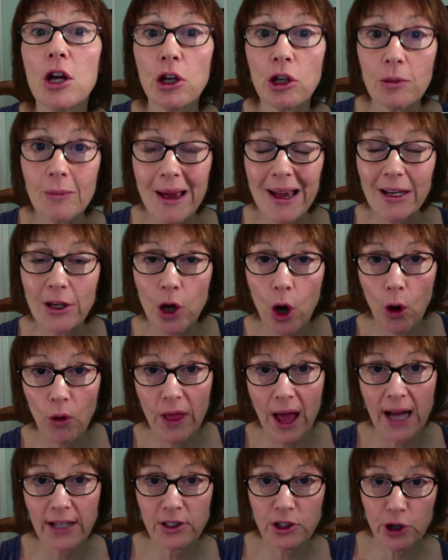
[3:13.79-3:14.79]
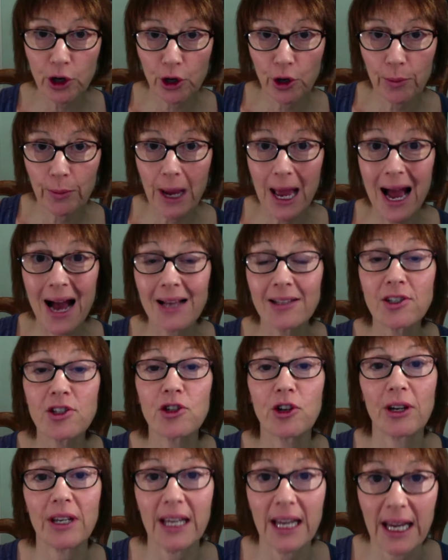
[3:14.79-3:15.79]
You may know that term as
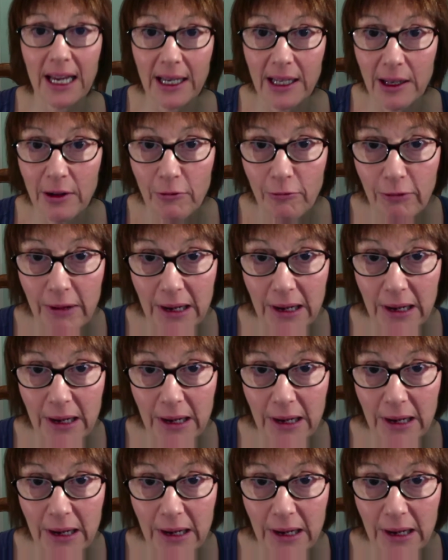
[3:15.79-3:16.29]
circadian